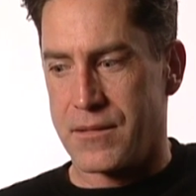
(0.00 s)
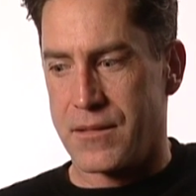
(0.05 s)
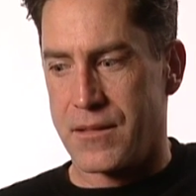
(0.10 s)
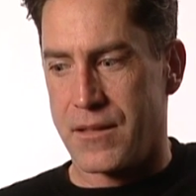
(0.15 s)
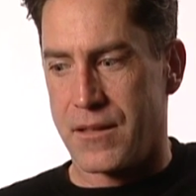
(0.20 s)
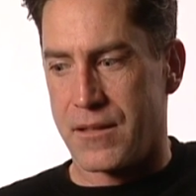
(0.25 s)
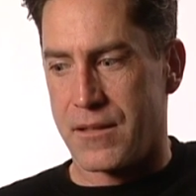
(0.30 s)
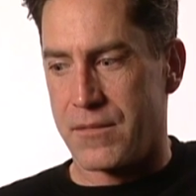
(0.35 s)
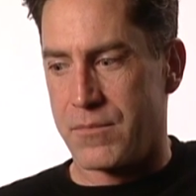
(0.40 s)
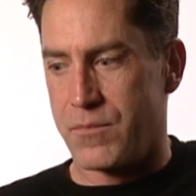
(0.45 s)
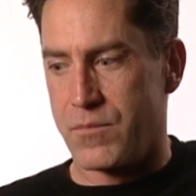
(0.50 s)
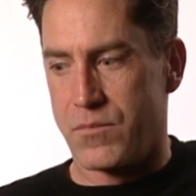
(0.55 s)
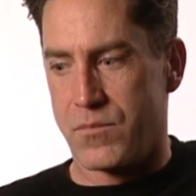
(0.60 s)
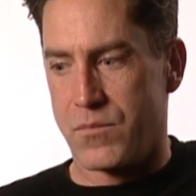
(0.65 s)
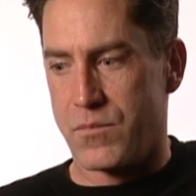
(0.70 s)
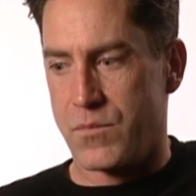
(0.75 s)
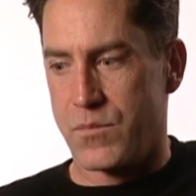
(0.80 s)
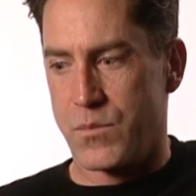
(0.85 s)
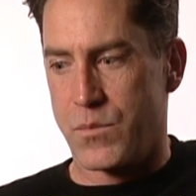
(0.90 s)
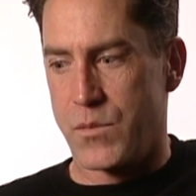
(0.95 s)
you know, I'm
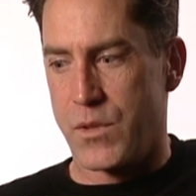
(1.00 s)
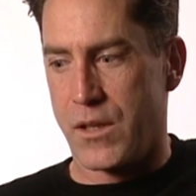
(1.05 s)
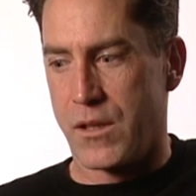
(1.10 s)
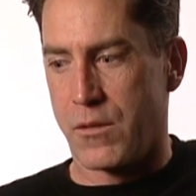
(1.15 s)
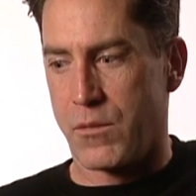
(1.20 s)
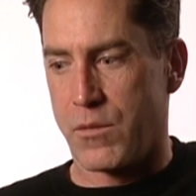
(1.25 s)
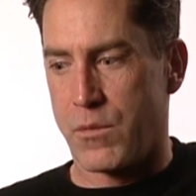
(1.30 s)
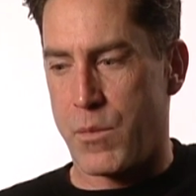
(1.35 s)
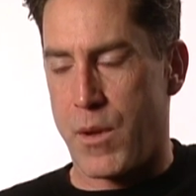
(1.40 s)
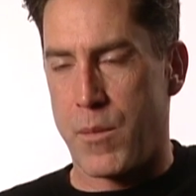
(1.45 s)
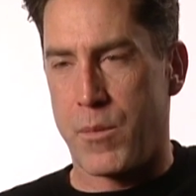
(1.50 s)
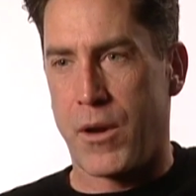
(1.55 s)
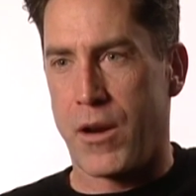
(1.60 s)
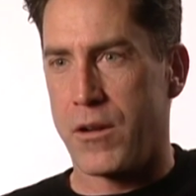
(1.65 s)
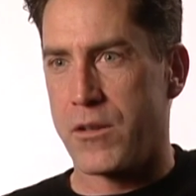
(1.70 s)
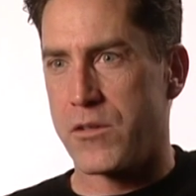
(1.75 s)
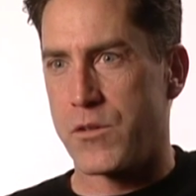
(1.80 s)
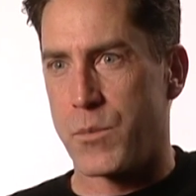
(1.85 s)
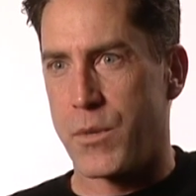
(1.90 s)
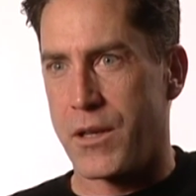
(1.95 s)
dealing with my
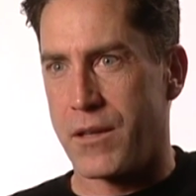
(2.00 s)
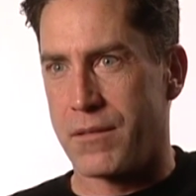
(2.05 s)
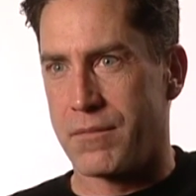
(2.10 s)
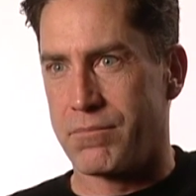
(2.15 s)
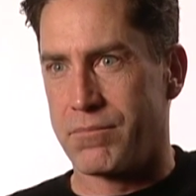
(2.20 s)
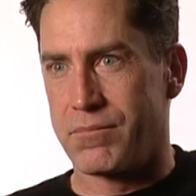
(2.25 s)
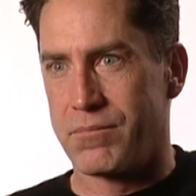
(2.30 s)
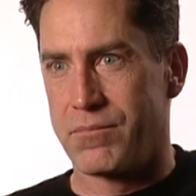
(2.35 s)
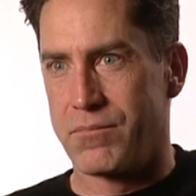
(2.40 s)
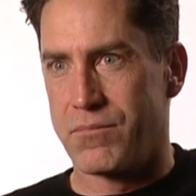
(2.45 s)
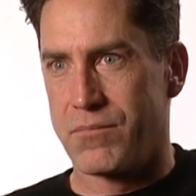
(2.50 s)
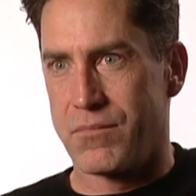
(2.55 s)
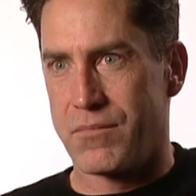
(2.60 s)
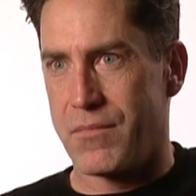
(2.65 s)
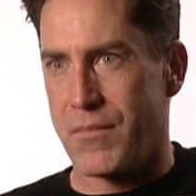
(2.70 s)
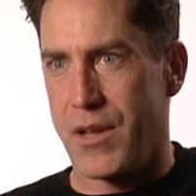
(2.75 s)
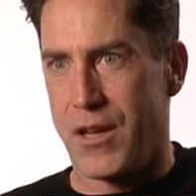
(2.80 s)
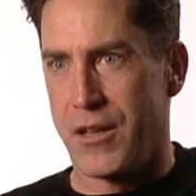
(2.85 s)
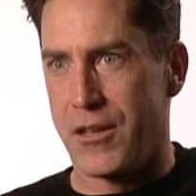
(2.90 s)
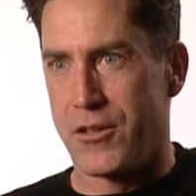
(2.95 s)
parents being
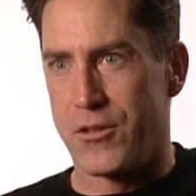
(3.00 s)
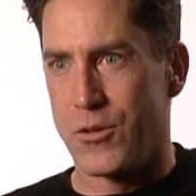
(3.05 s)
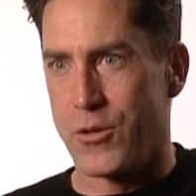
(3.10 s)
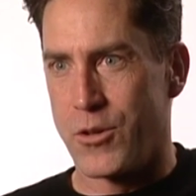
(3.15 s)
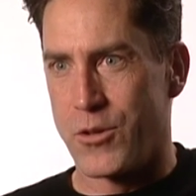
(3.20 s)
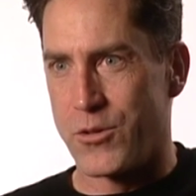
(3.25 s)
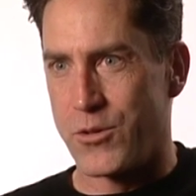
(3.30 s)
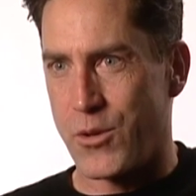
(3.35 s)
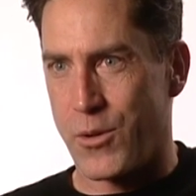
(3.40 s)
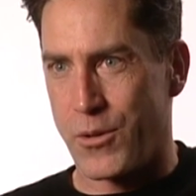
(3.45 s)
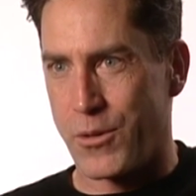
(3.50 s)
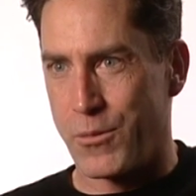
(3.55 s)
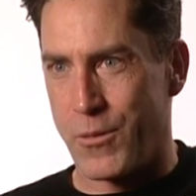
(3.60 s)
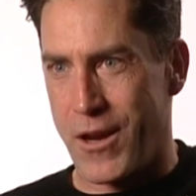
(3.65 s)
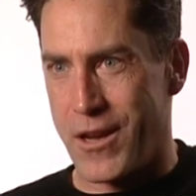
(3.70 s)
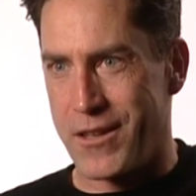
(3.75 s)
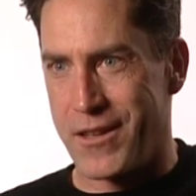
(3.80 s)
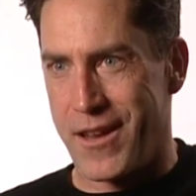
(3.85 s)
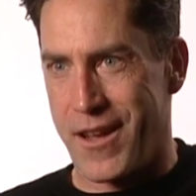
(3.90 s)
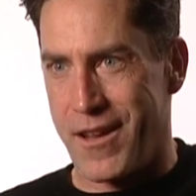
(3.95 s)
82 years old
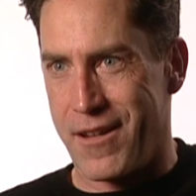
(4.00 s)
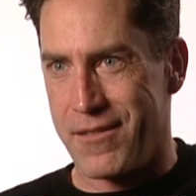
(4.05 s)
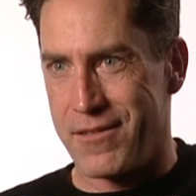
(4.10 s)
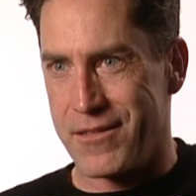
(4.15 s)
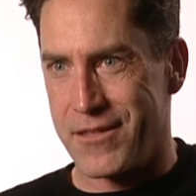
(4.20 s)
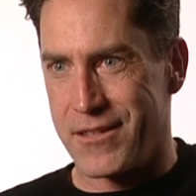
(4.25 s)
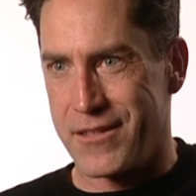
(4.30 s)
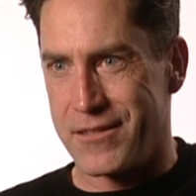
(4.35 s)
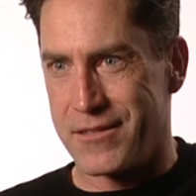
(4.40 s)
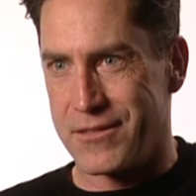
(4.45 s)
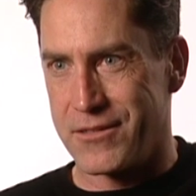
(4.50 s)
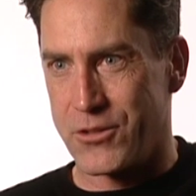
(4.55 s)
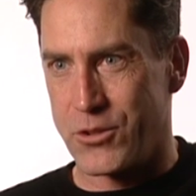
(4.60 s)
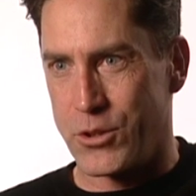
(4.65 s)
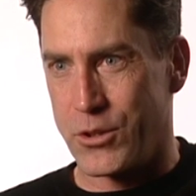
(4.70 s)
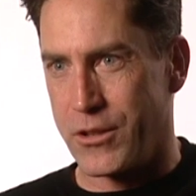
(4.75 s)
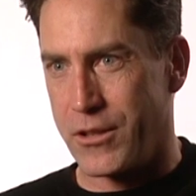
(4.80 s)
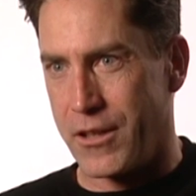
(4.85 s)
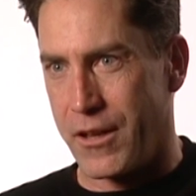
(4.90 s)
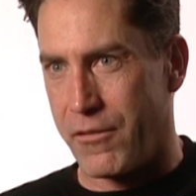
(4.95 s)
right now, and
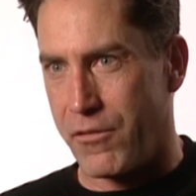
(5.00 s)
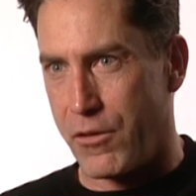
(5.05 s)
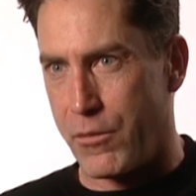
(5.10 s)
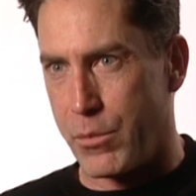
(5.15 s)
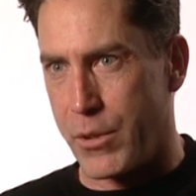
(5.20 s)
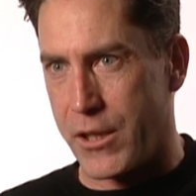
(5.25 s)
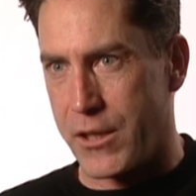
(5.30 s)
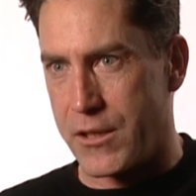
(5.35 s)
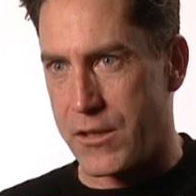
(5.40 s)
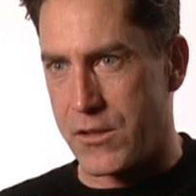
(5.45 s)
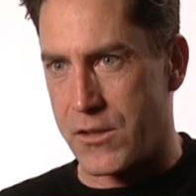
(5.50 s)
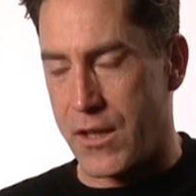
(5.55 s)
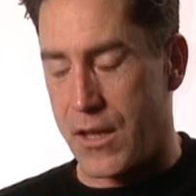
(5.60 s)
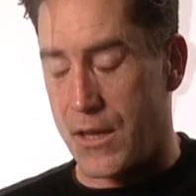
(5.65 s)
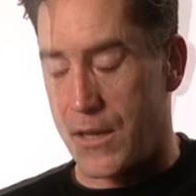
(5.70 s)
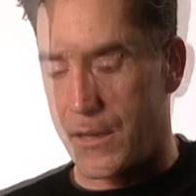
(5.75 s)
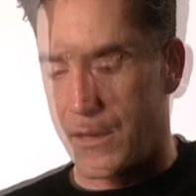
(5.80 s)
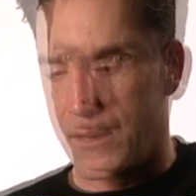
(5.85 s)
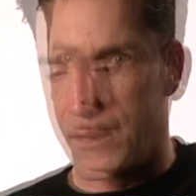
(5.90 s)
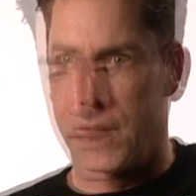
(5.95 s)
certain inevitabilities
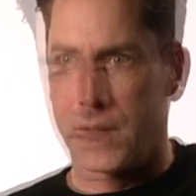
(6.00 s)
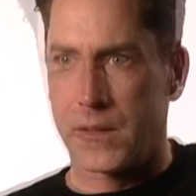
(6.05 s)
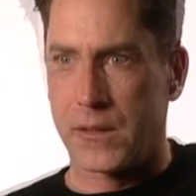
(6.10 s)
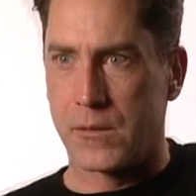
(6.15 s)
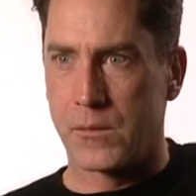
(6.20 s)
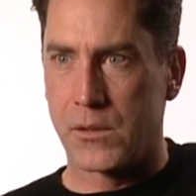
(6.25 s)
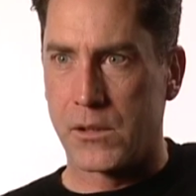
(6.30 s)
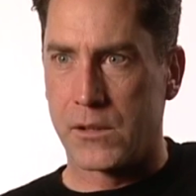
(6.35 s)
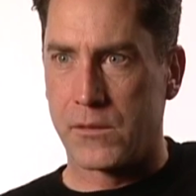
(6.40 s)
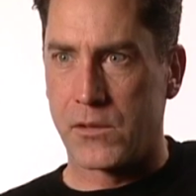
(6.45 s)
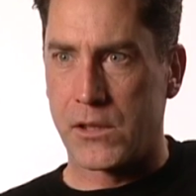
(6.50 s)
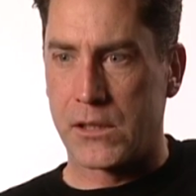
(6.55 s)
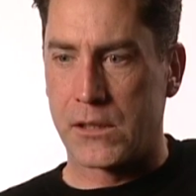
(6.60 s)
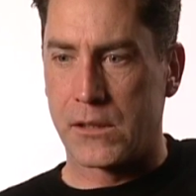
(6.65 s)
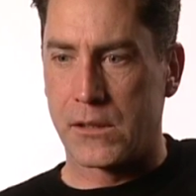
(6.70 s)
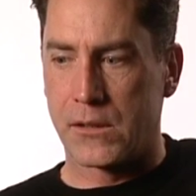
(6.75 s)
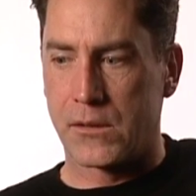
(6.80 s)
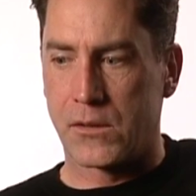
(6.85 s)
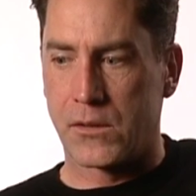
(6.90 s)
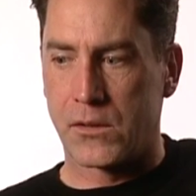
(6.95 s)
there. You know, we're living
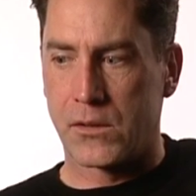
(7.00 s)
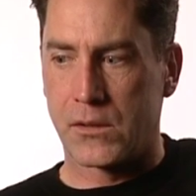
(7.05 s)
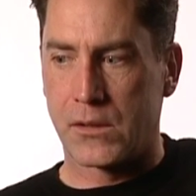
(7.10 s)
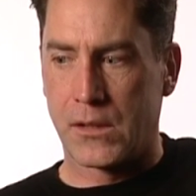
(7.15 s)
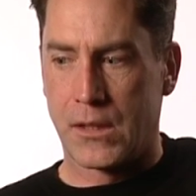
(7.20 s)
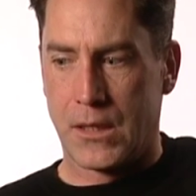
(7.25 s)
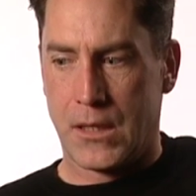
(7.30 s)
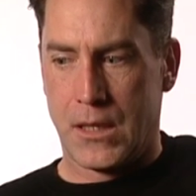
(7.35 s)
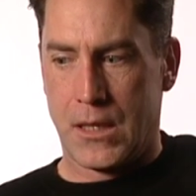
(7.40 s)
in this